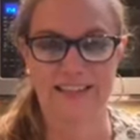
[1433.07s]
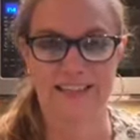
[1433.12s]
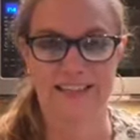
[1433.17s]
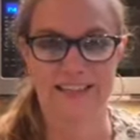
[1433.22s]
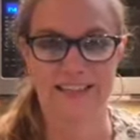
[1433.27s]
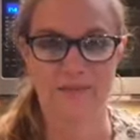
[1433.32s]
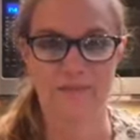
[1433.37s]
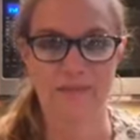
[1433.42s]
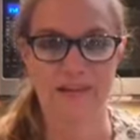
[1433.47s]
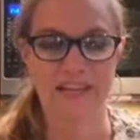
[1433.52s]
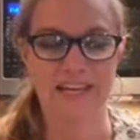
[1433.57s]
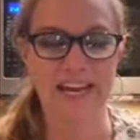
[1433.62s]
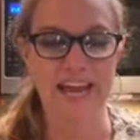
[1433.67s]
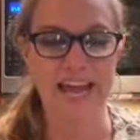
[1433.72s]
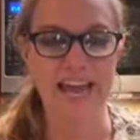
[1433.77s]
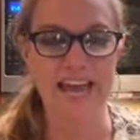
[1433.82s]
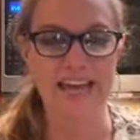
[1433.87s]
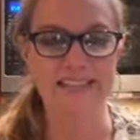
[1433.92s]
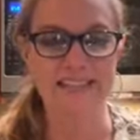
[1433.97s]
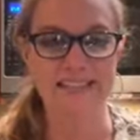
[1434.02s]
Give me an
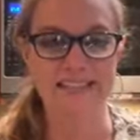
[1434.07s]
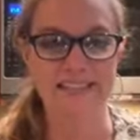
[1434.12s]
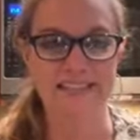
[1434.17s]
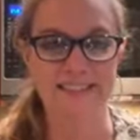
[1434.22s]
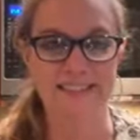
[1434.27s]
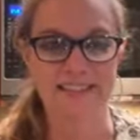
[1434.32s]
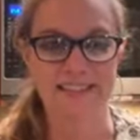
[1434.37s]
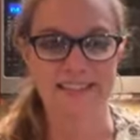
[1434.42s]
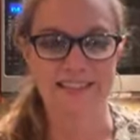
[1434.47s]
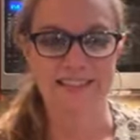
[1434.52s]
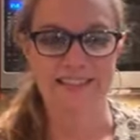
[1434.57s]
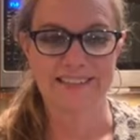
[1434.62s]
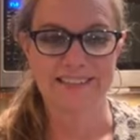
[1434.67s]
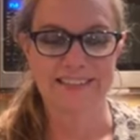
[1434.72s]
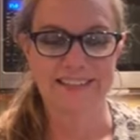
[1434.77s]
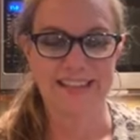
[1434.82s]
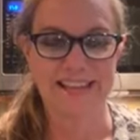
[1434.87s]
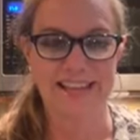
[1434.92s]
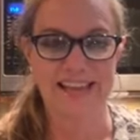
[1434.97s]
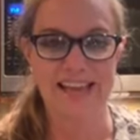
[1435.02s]
S.
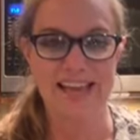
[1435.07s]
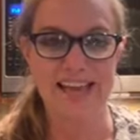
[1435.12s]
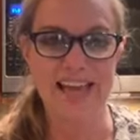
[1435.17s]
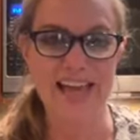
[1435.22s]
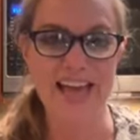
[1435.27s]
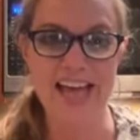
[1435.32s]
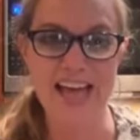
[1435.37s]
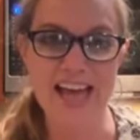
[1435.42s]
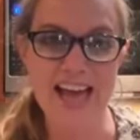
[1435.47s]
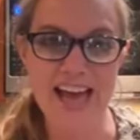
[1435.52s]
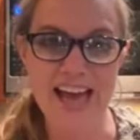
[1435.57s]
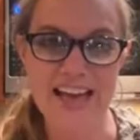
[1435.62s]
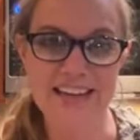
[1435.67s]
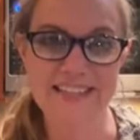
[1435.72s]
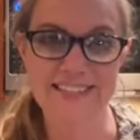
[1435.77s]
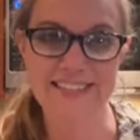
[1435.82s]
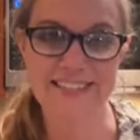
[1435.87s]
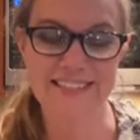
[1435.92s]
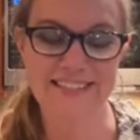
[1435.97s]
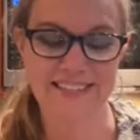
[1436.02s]

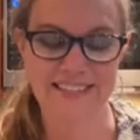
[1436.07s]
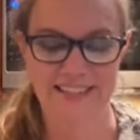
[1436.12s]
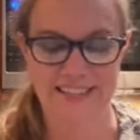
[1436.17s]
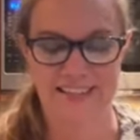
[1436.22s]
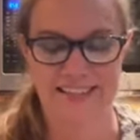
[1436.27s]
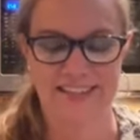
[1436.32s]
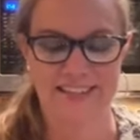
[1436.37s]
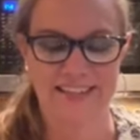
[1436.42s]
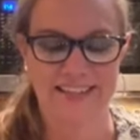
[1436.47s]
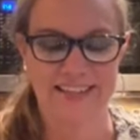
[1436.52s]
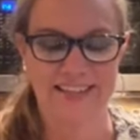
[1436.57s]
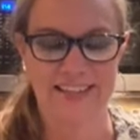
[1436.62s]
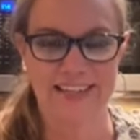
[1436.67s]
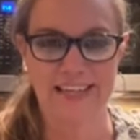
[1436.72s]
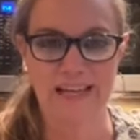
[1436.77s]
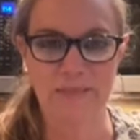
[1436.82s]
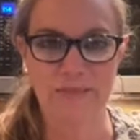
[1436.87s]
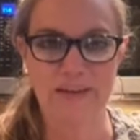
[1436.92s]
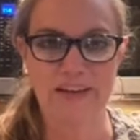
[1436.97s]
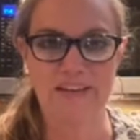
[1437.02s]
S.
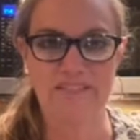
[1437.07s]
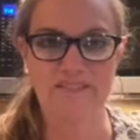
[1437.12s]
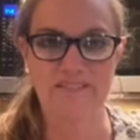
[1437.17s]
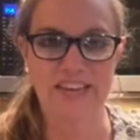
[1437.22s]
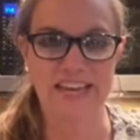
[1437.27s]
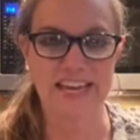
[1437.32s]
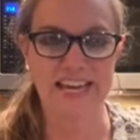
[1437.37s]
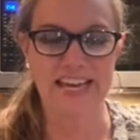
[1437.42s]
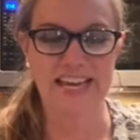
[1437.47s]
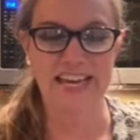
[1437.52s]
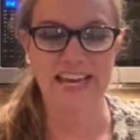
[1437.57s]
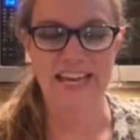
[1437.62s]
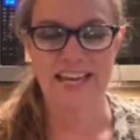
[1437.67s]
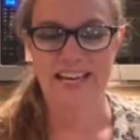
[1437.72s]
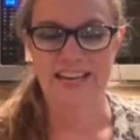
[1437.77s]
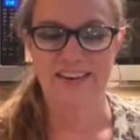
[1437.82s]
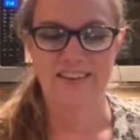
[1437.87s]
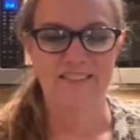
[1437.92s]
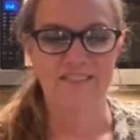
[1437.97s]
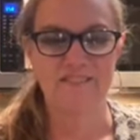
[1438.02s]
Give me a V.
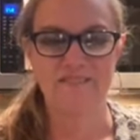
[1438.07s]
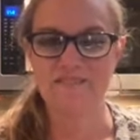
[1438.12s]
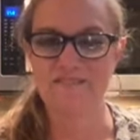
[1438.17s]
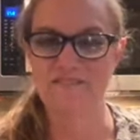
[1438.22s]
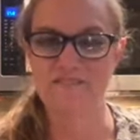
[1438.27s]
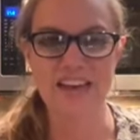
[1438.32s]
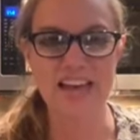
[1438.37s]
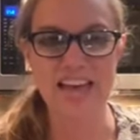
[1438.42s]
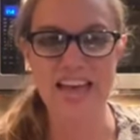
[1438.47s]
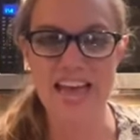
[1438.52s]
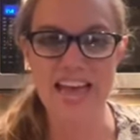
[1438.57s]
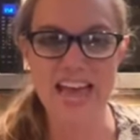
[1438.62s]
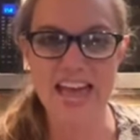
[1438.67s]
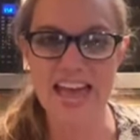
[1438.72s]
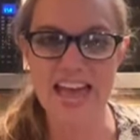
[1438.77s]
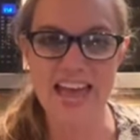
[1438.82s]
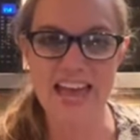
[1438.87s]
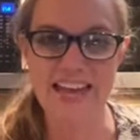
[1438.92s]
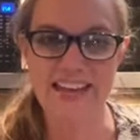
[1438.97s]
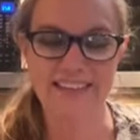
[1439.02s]
V.
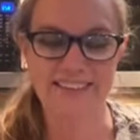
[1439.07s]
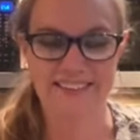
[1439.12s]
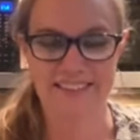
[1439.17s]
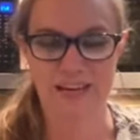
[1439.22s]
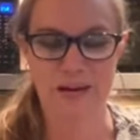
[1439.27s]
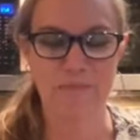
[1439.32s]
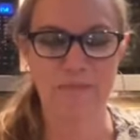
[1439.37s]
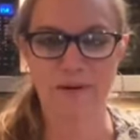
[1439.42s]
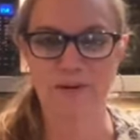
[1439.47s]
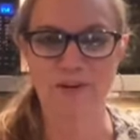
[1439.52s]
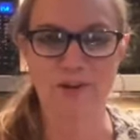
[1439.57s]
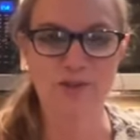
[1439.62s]
And I better not